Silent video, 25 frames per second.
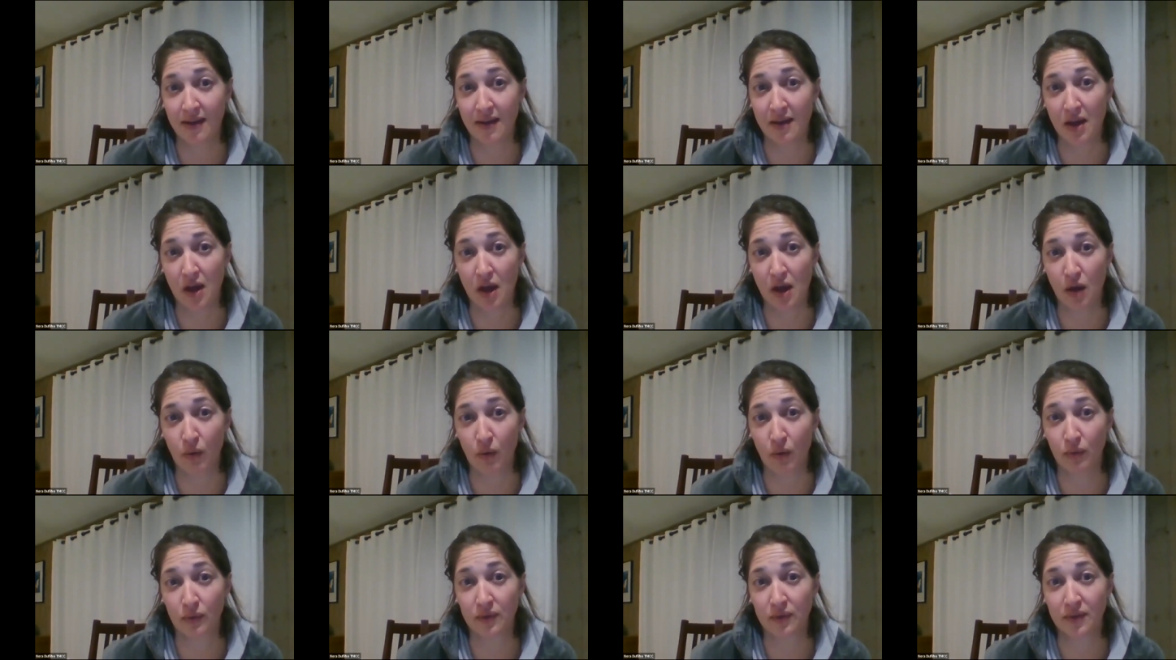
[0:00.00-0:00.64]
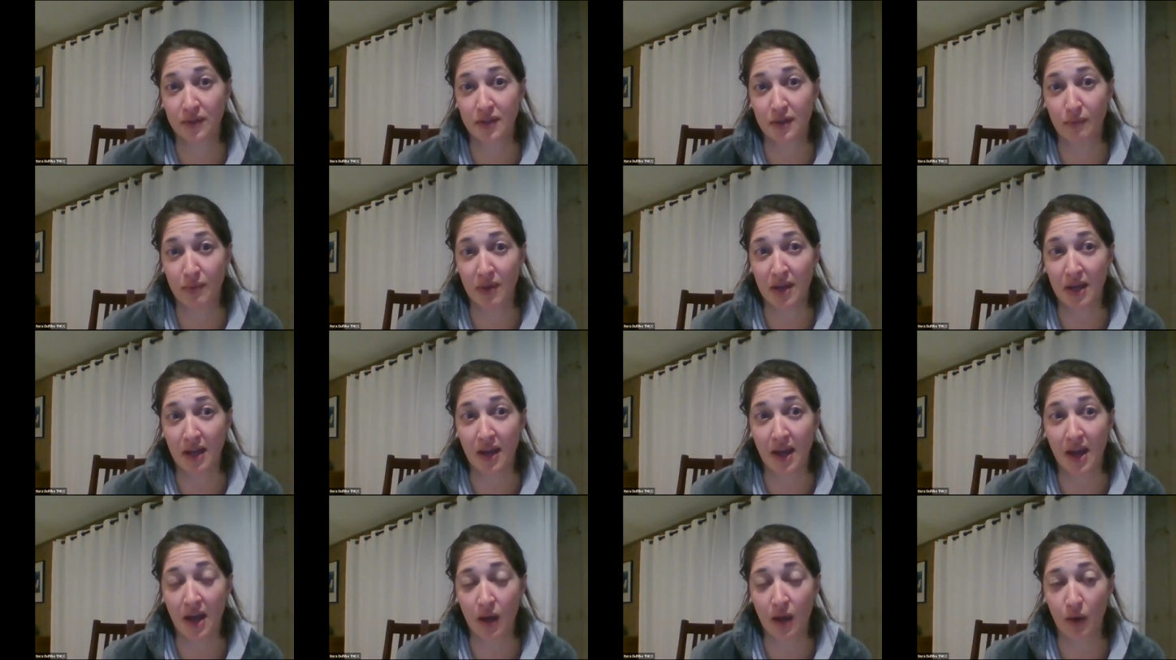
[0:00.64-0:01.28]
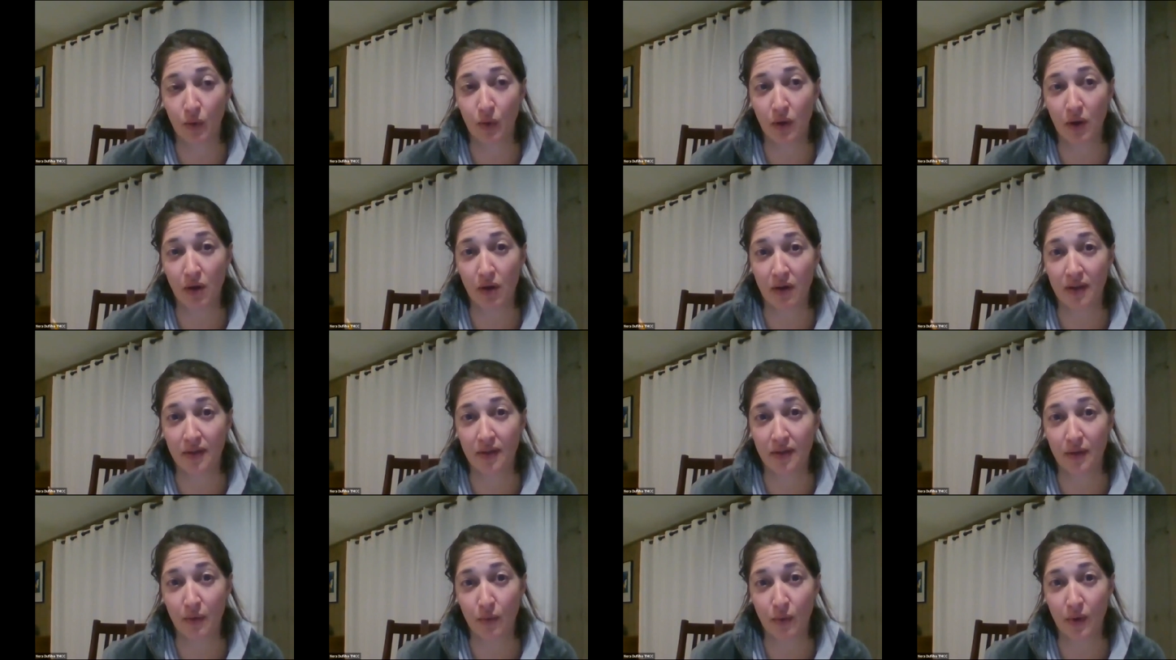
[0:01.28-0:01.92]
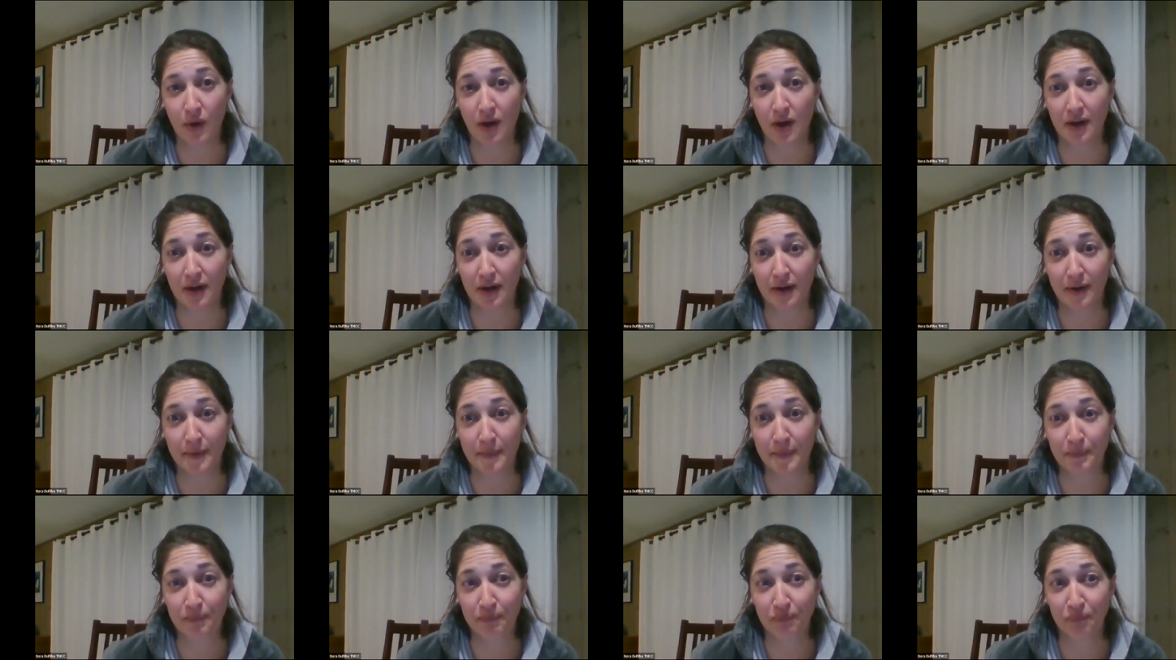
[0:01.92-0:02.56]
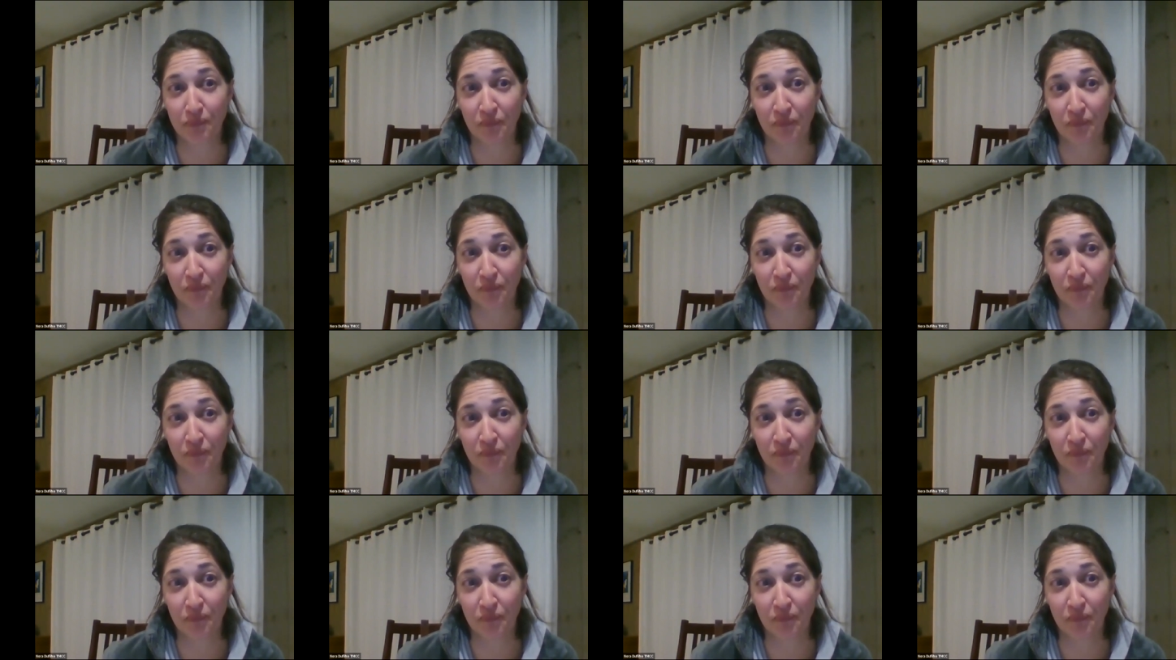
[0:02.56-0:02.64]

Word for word: you know, to be out on the water?